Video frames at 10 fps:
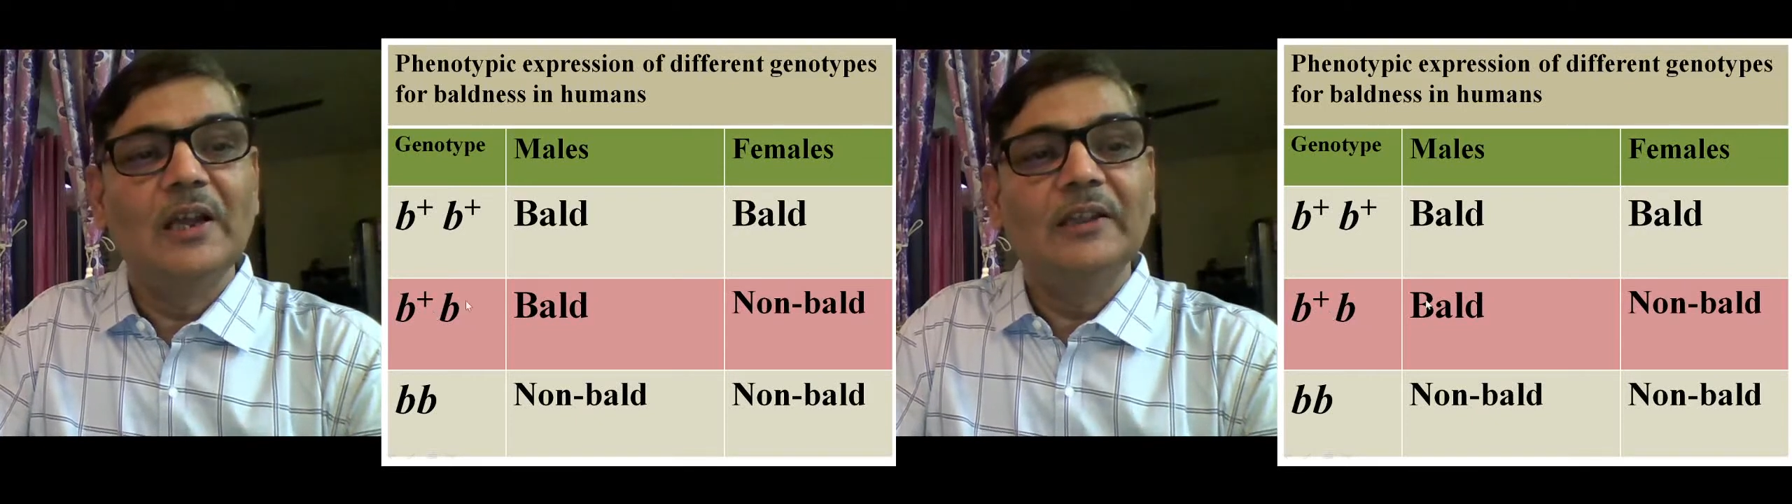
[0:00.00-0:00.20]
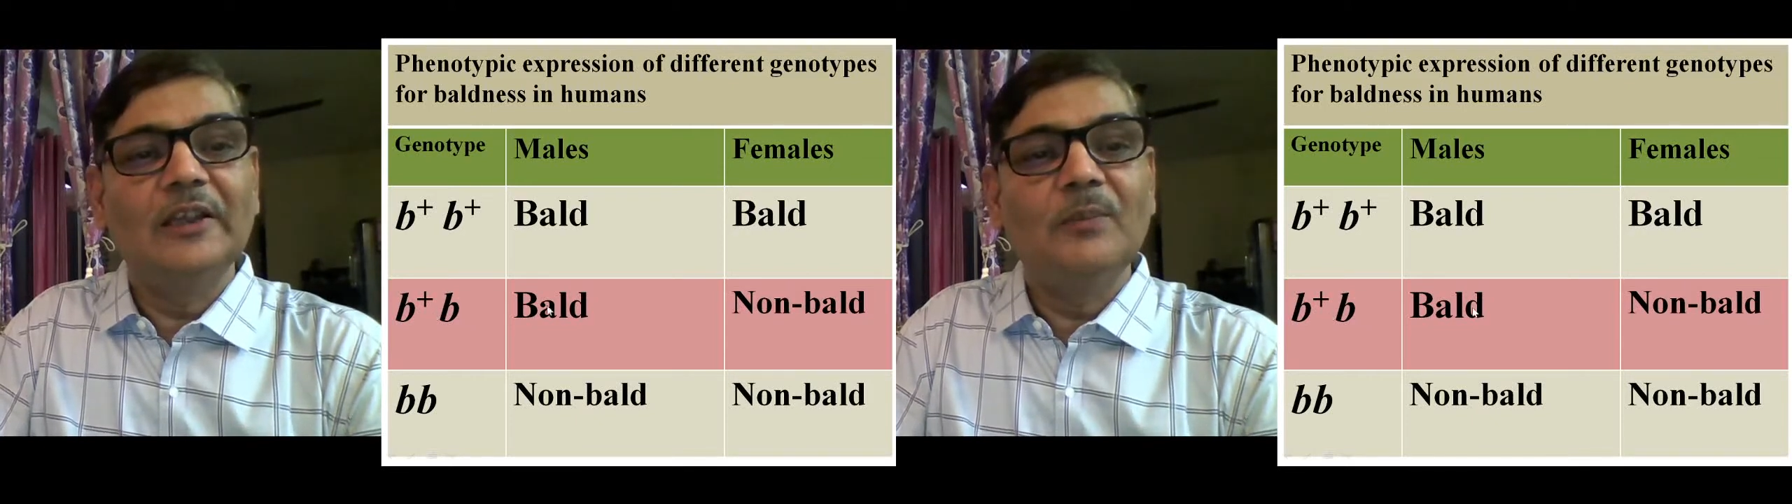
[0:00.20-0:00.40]

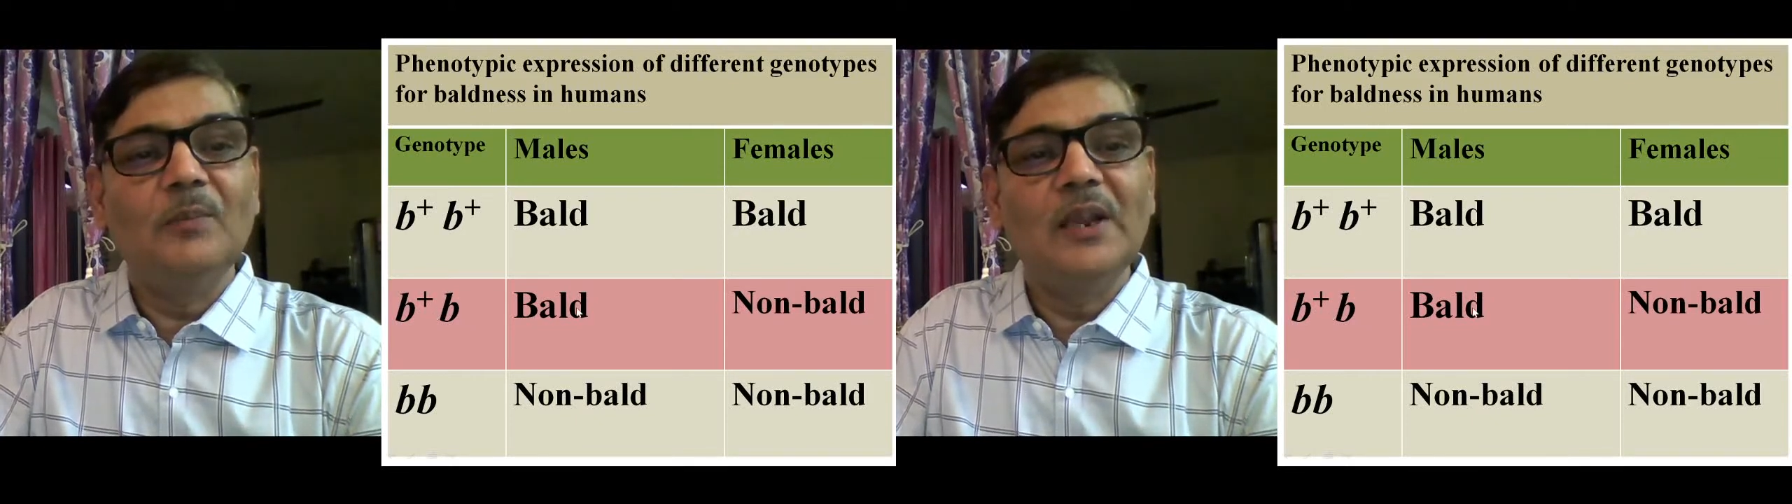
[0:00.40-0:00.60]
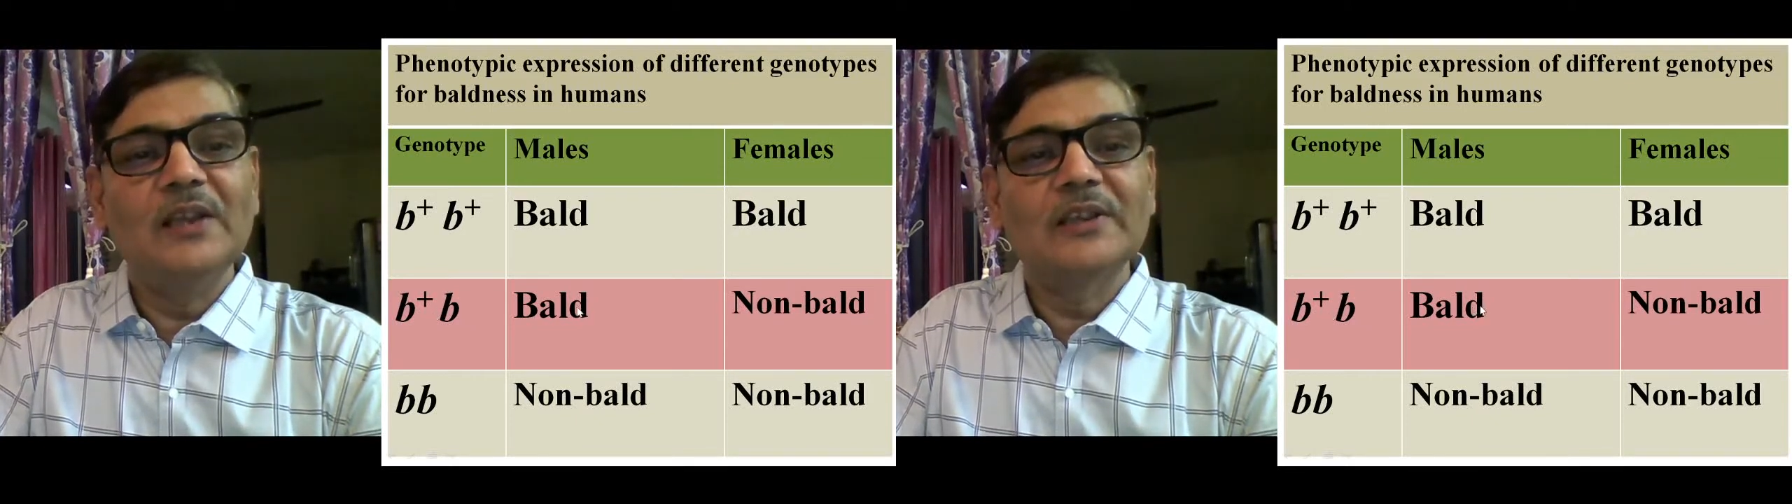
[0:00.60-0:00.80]
then
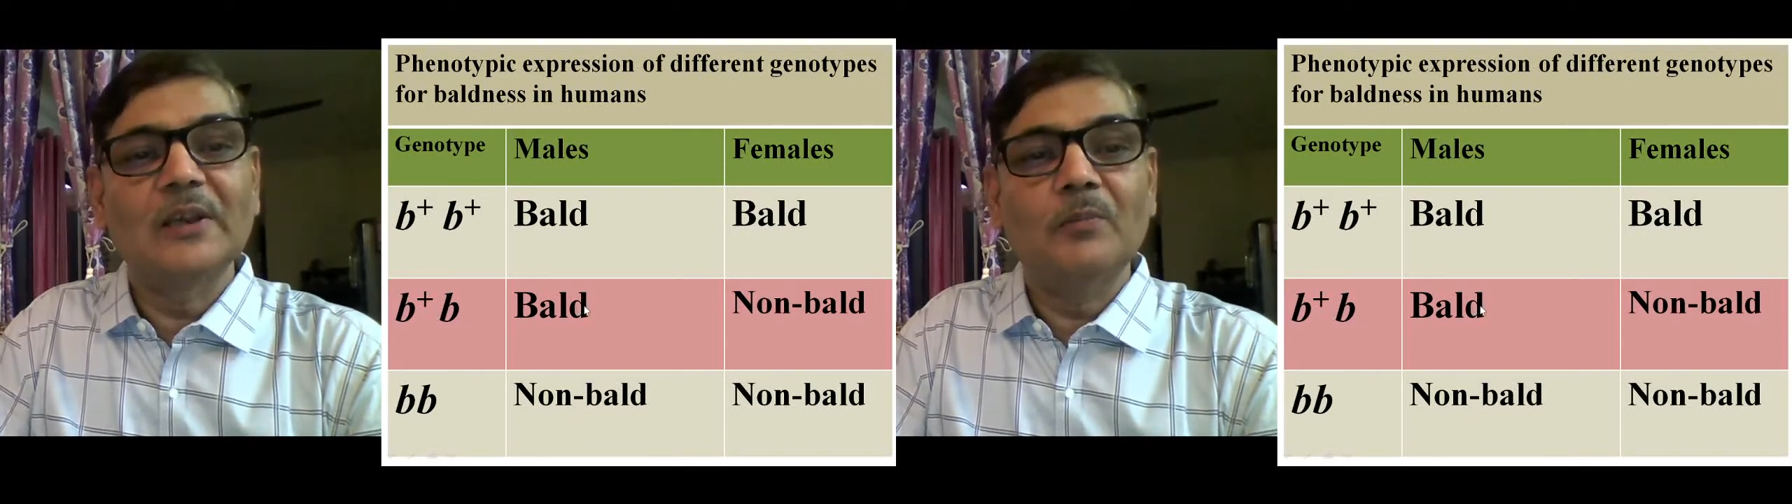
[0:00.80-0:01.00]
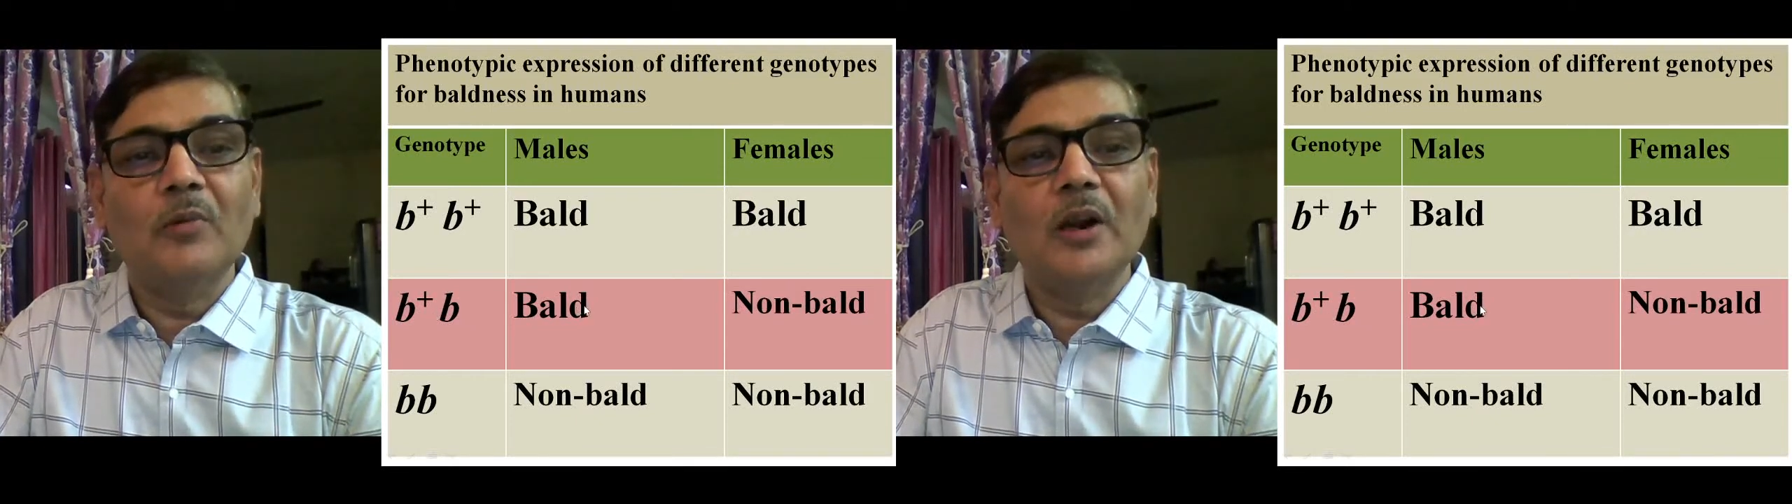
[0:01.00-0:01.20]
males are
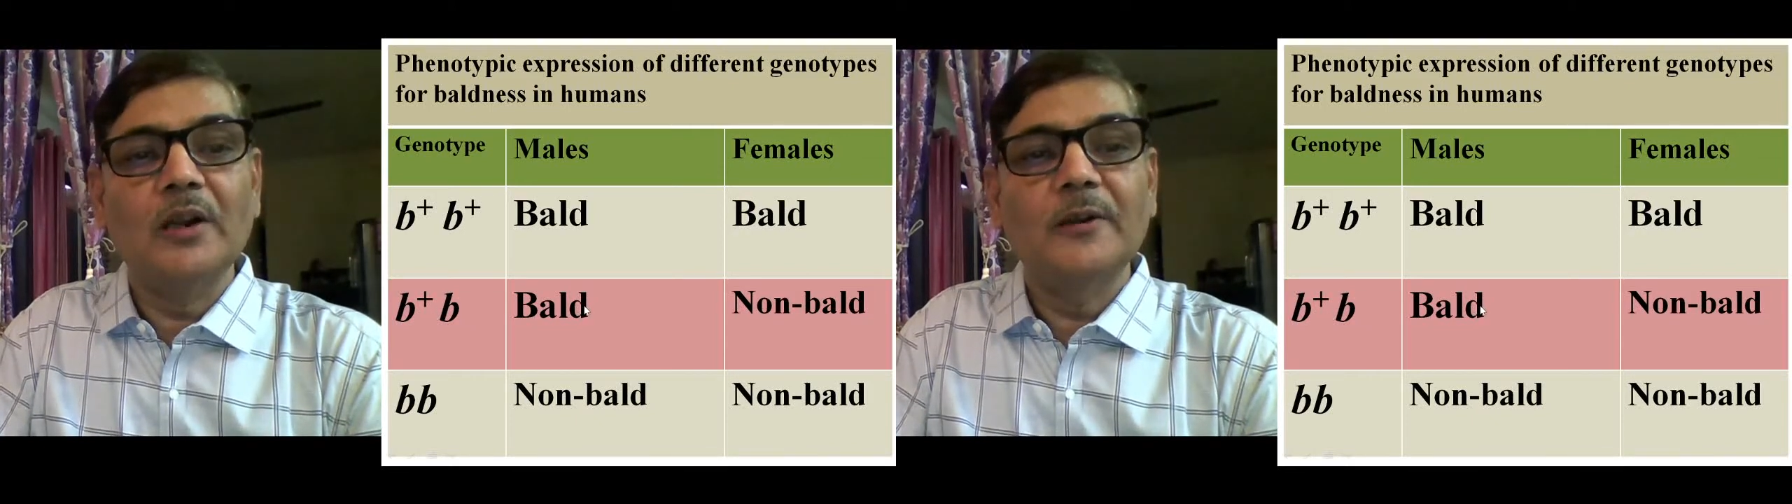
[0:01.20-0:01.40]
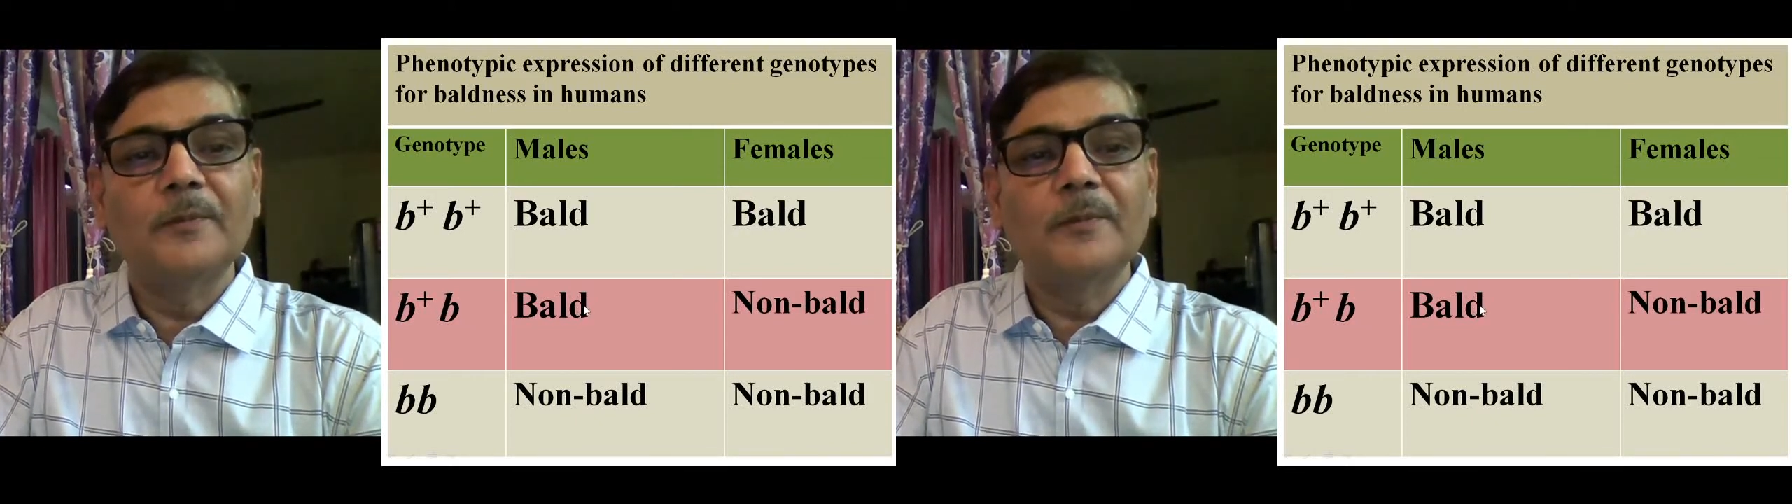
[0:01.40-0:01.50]
bald,